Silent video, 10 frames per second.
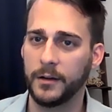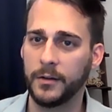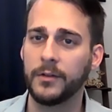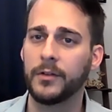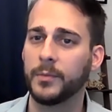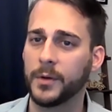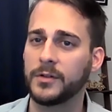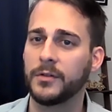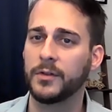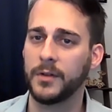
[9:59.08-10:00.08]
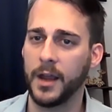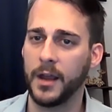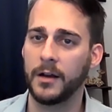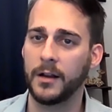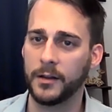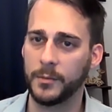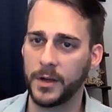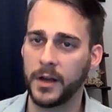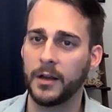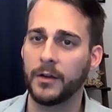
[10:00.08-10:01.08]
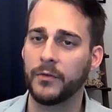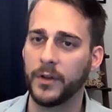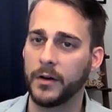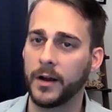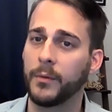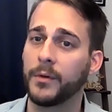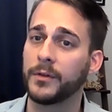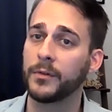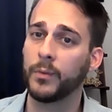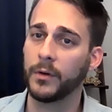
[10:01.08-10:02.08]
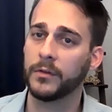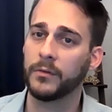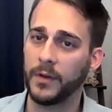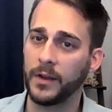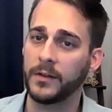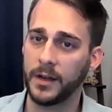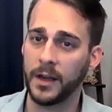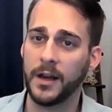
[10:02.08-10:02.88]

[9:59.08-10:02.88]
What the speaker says: do this as much as you can in the beginning and figure out whether it's worth investing